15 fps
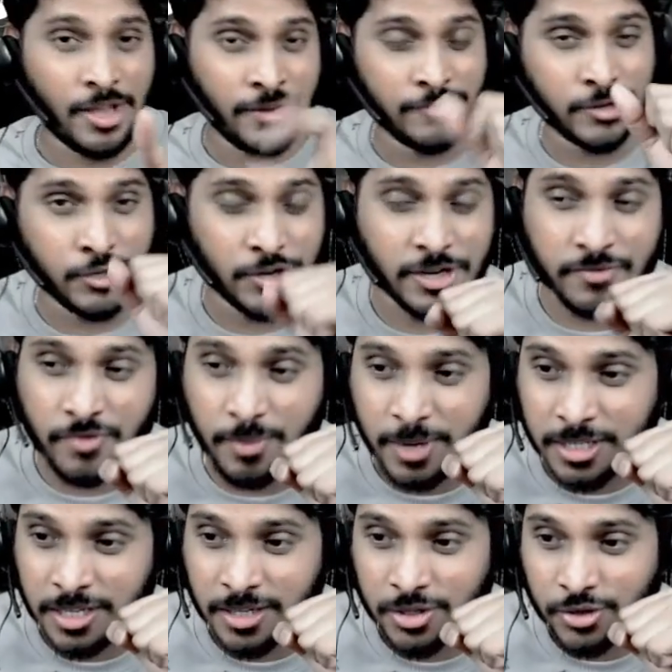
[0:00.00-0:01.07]
But your
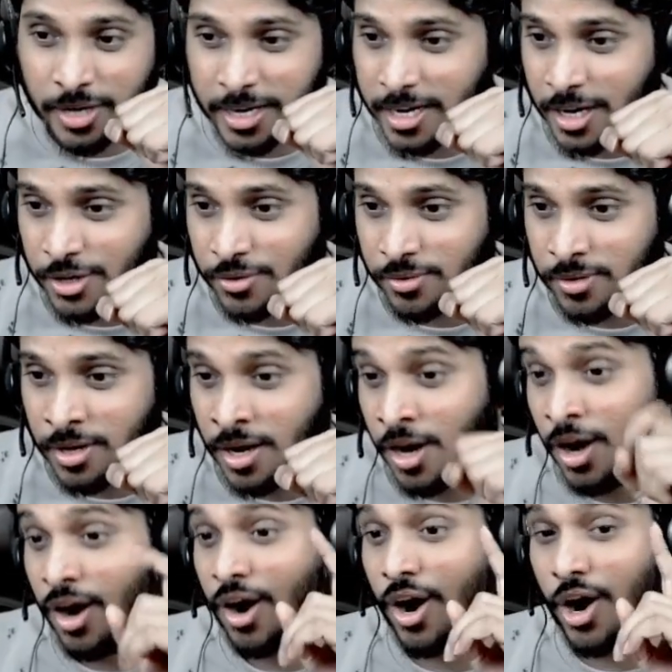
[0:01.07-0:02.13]
information, should I tell you,
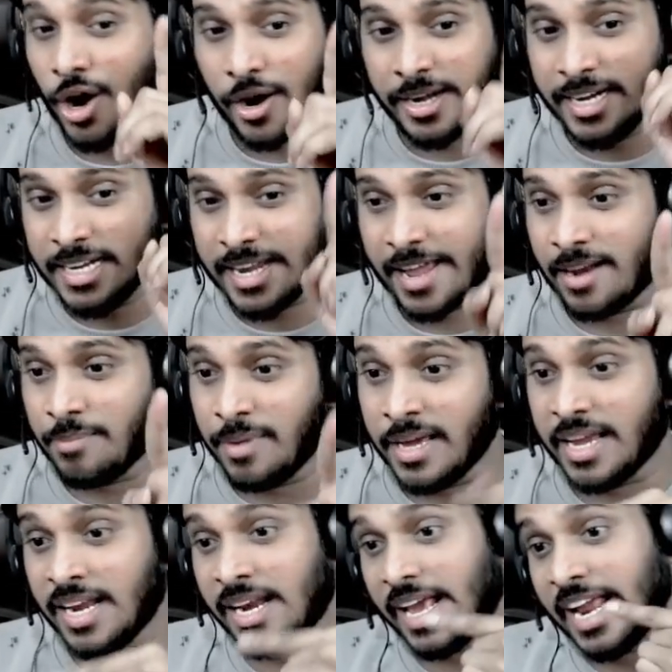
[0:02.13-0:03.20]
audit can be
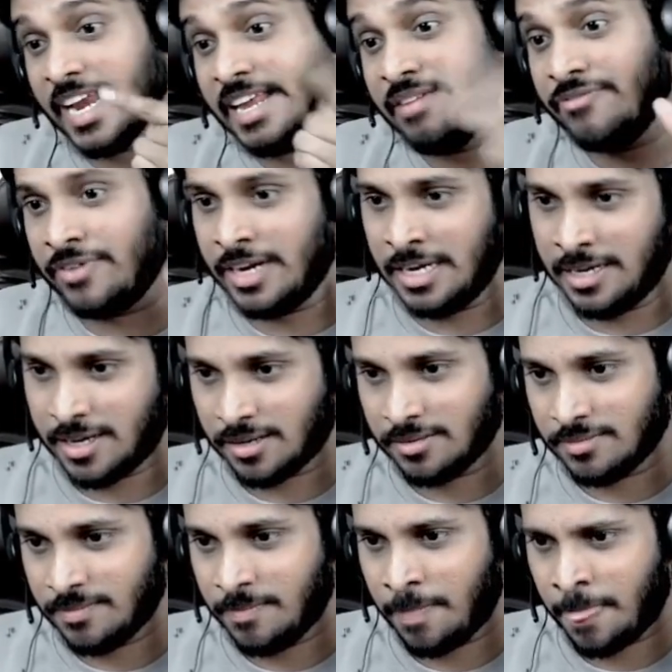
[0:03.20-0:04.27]
in any field.
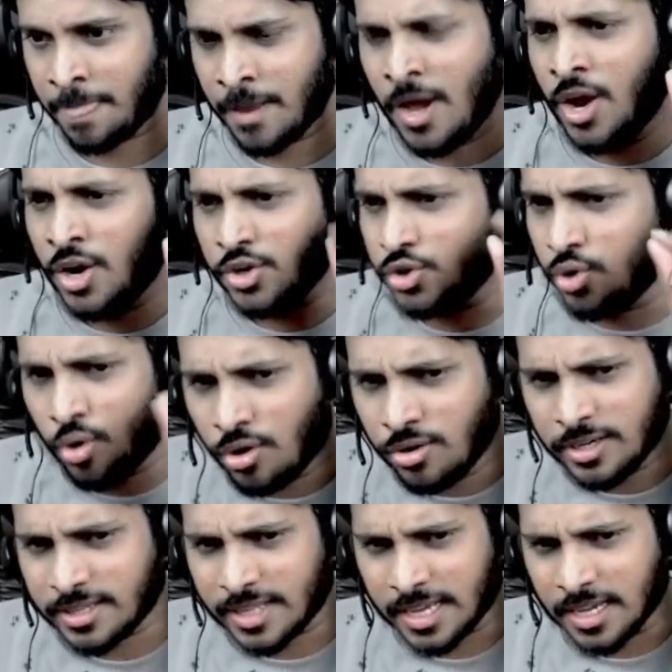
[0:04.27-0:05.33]
Don't
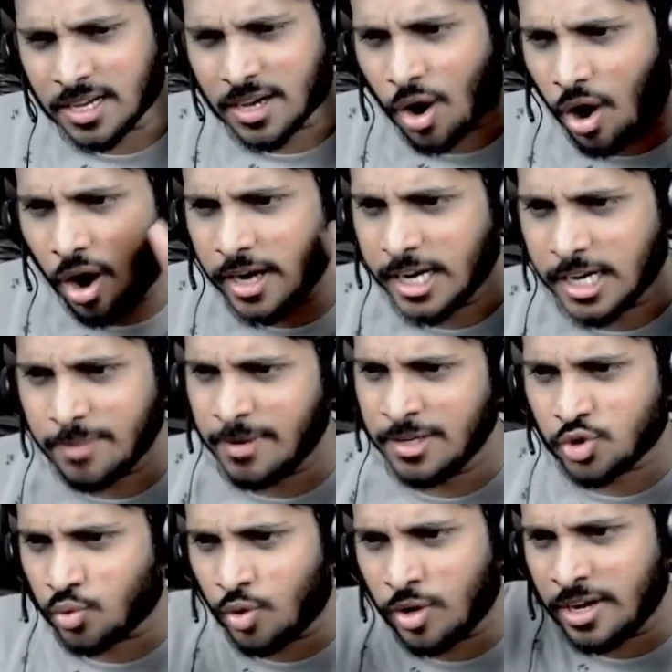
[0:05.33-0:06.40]
think audit means
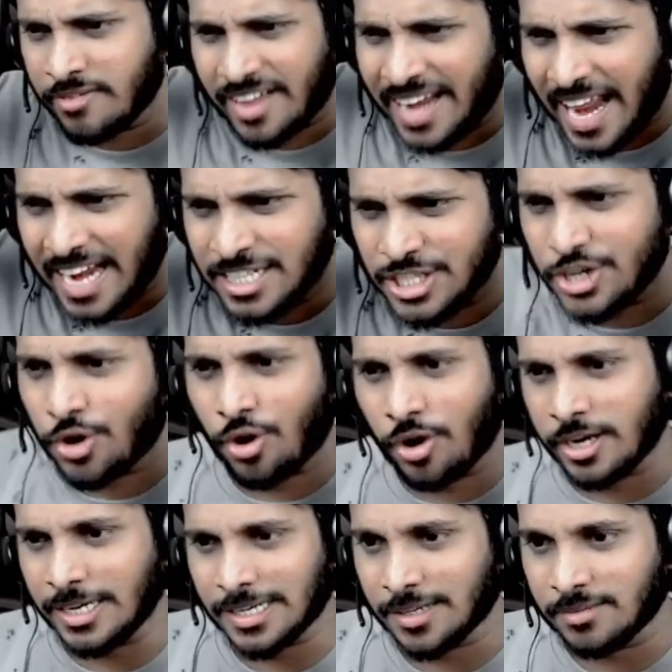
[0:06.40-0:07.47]
only financial
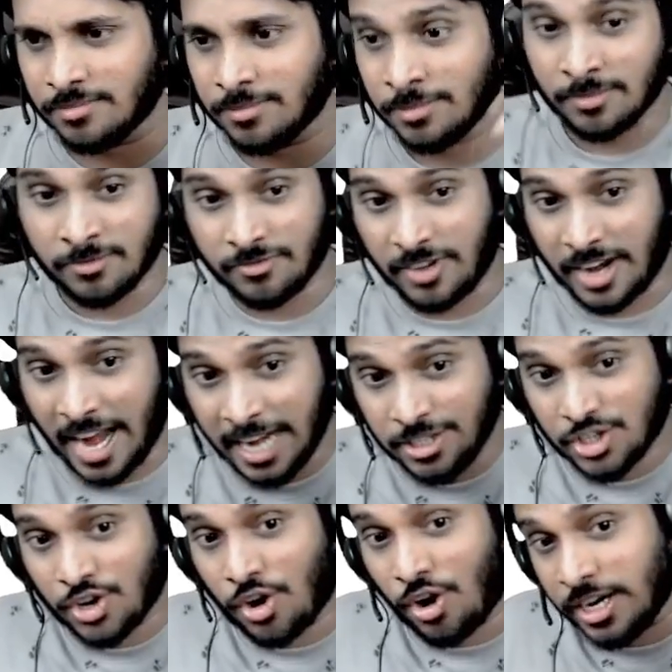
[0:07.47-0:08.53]
audit.
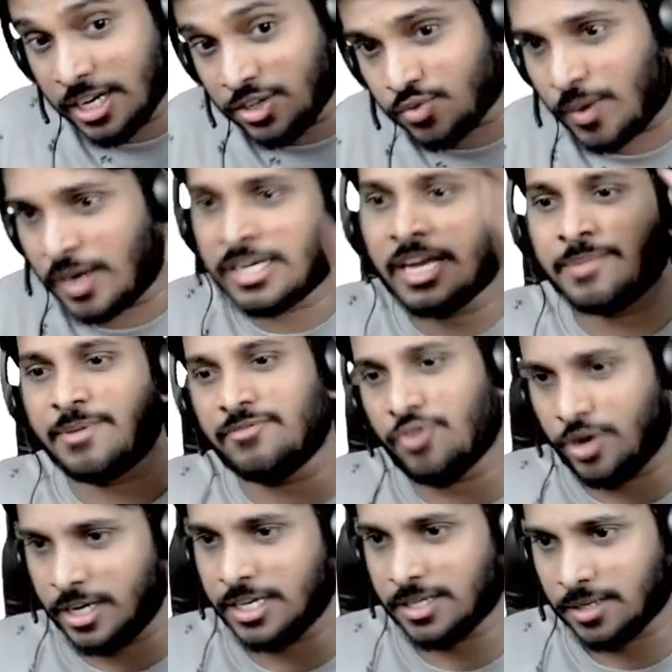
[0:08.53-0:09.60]
Financial audit is one type of
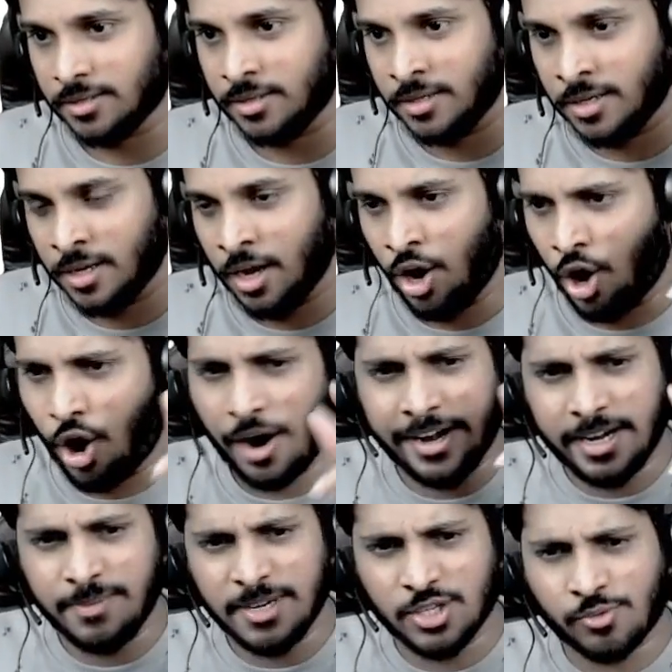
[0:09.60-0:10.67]
audit.
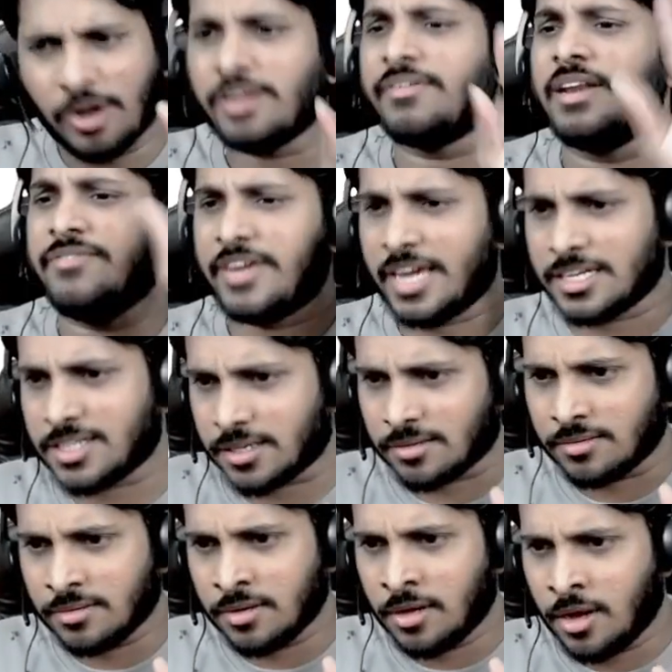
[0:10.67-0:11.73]
Audit means what? Verification.
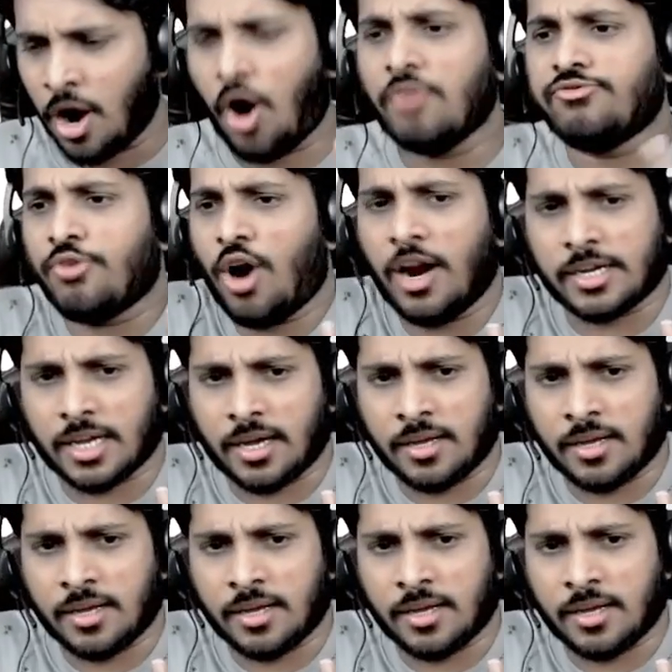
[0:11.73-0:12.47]
Of what?